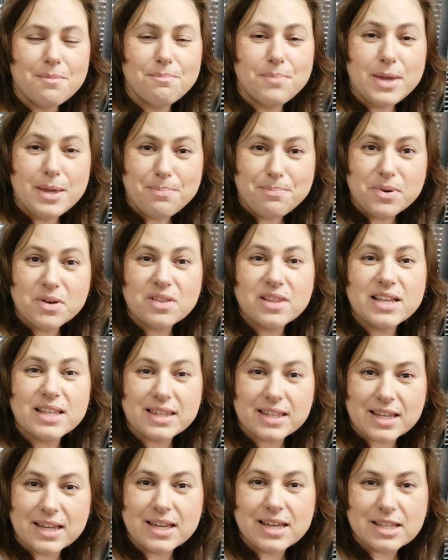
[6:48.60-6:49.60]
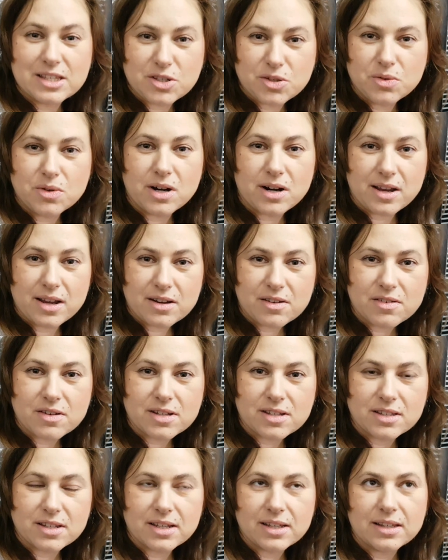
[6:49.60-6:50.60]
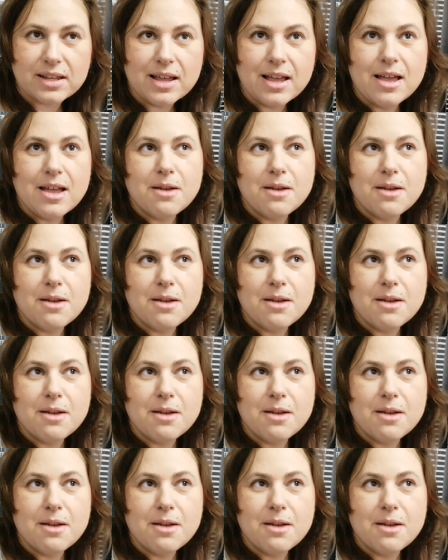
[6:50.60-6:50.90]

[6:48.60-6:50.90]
people and kids who are interested.